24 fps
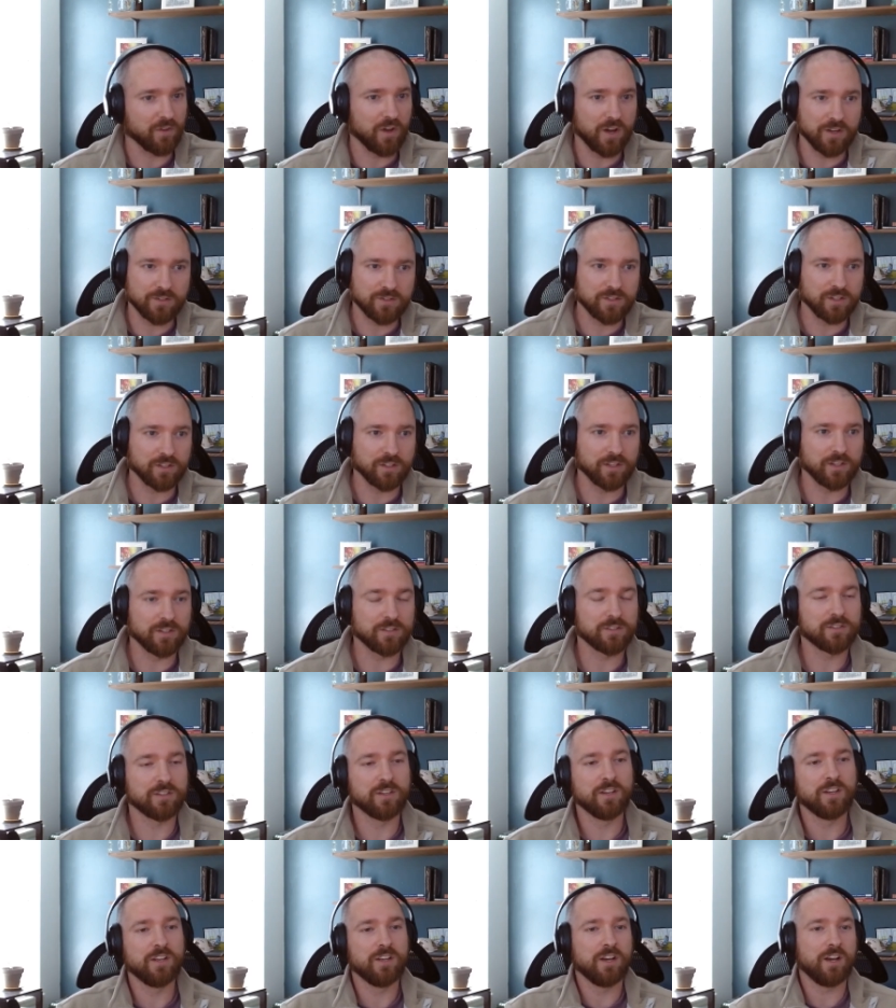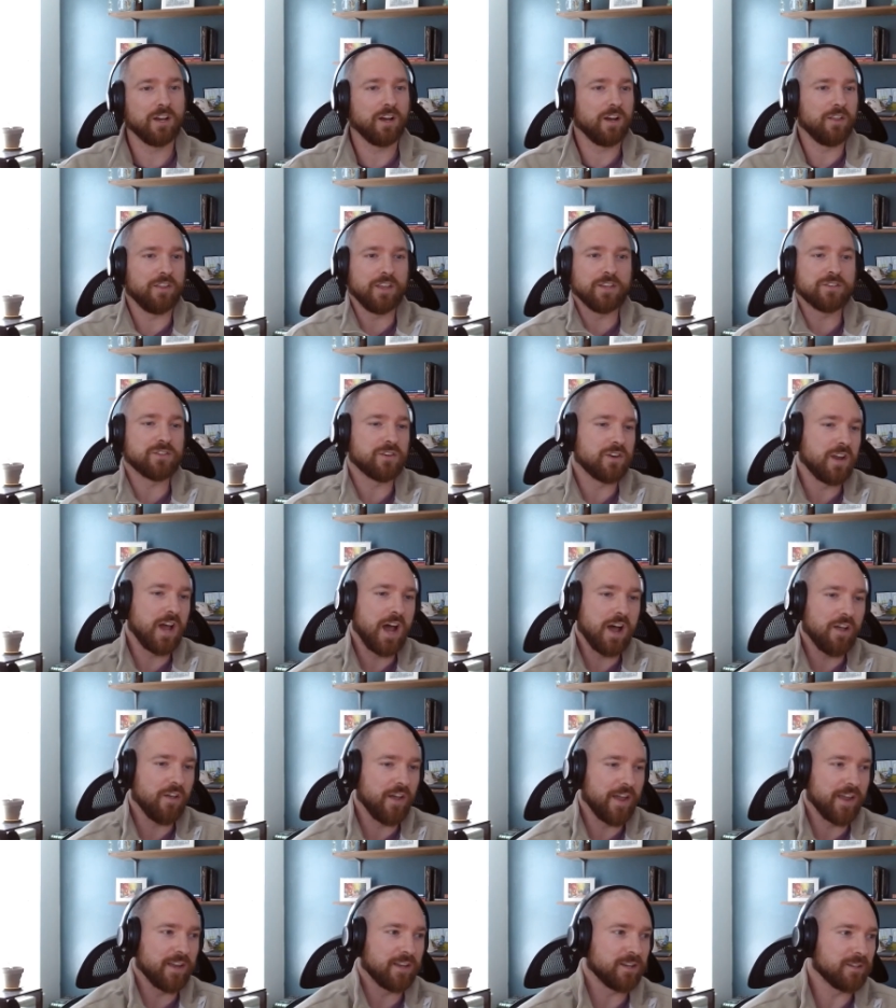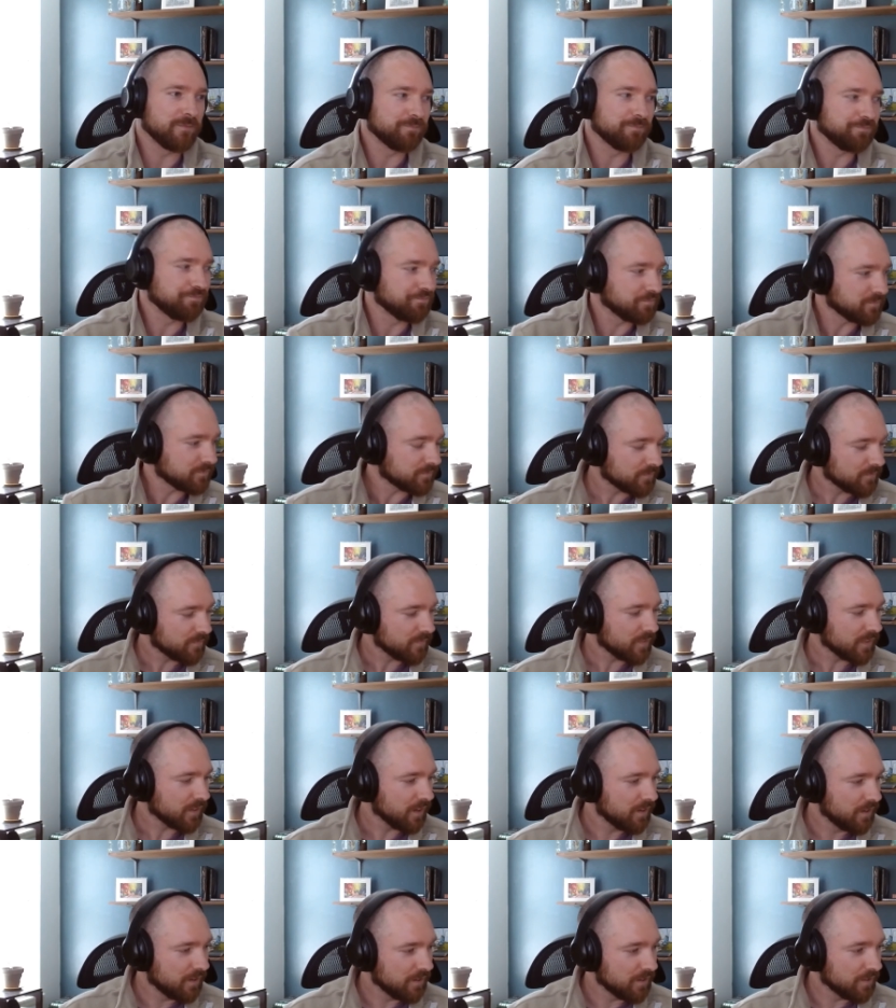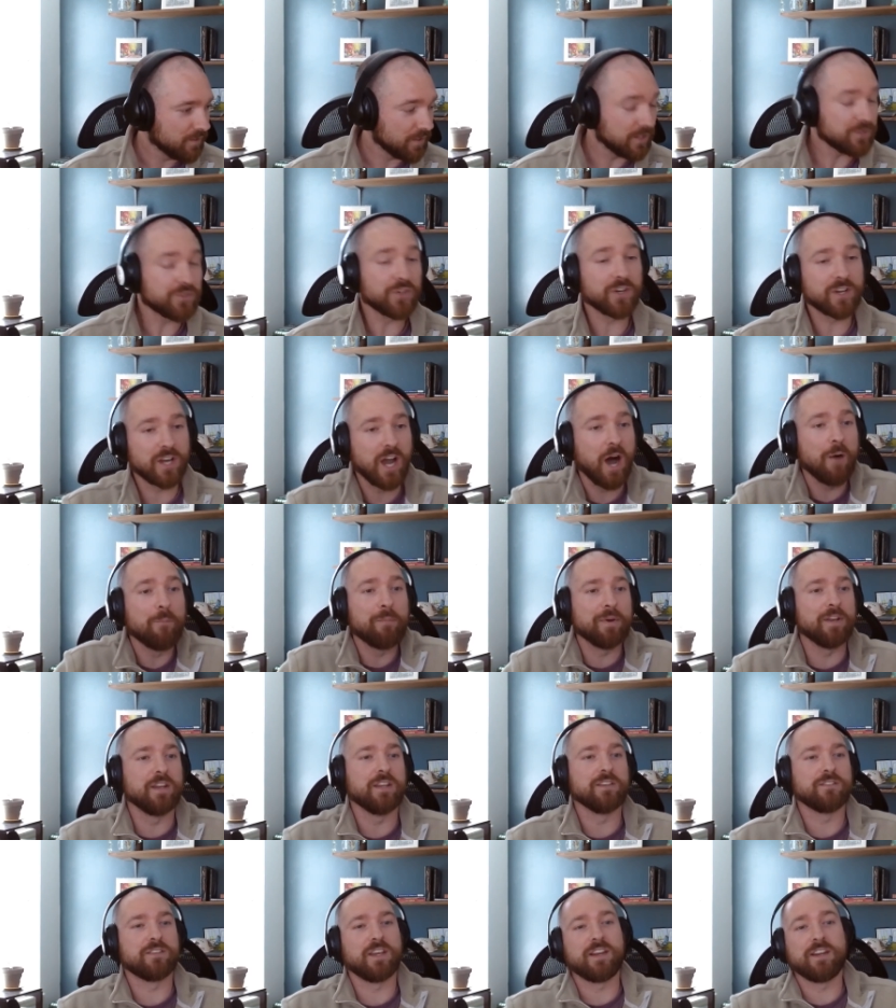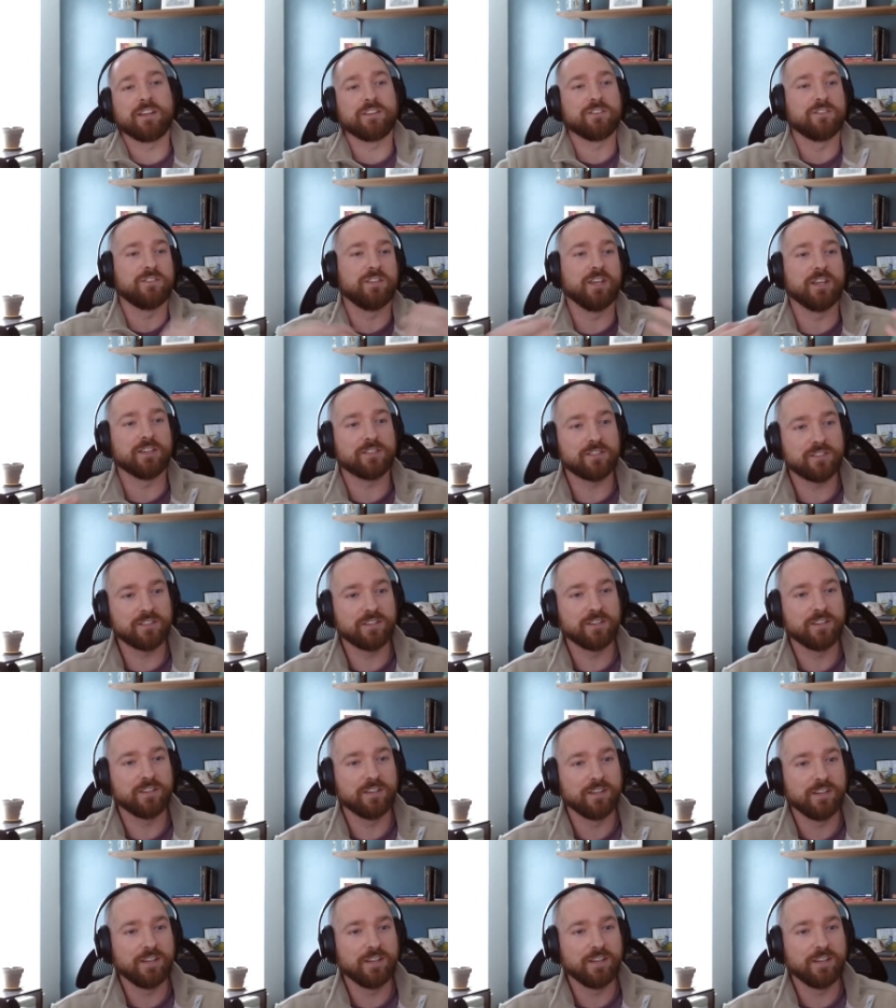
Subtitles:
launched, at least, these are companies that exist,